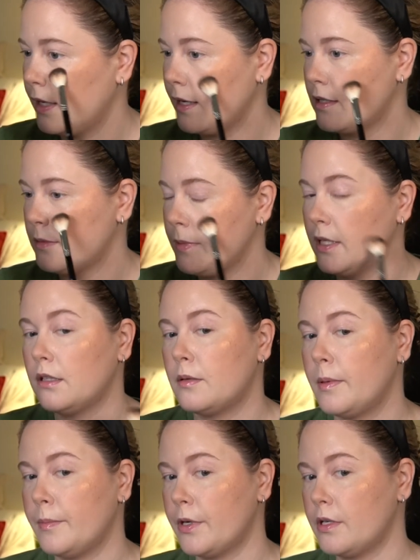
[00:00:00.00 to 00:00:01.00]
I guess, be a little
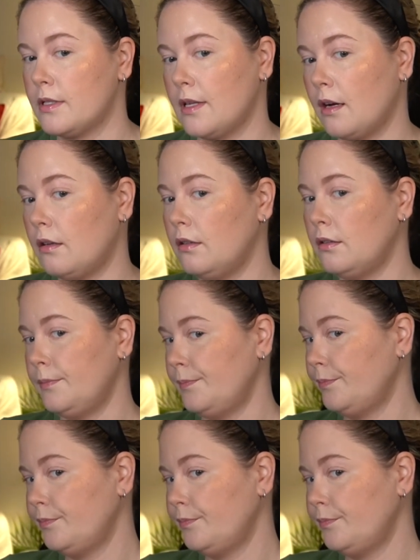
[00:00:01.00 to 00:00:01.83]
bit more subtle.